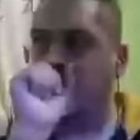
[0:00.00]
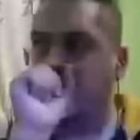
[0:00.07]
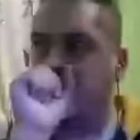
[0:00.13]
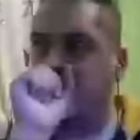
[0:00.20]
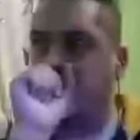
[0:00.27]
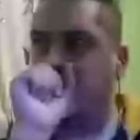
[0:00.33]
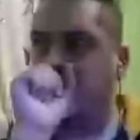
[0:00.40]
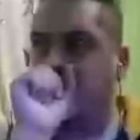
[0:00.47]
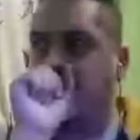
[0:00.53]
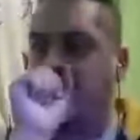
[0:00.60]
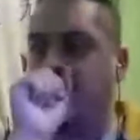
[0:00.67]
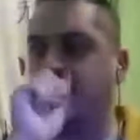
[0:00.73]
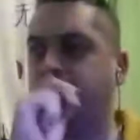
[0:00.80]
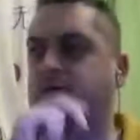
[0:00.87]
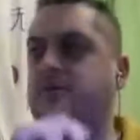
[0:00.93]

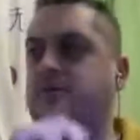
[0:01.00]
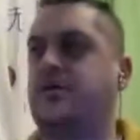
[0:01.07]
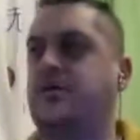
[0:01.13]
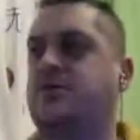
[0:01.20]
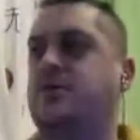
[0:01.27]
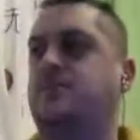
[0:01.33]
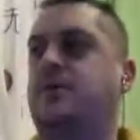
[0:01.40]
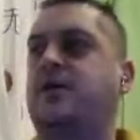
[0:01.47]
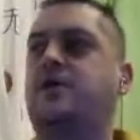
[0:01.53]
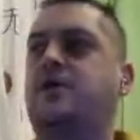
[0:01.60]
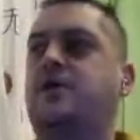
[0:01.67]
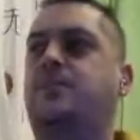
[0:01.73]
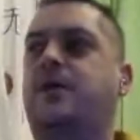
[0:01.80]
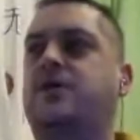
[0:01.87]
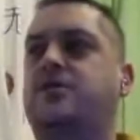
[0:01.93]
There's a bigger
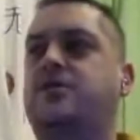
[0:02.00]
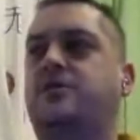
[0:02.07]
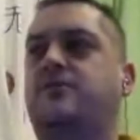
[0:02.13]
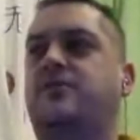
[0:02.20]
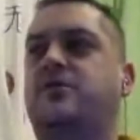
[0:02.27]
picture videos,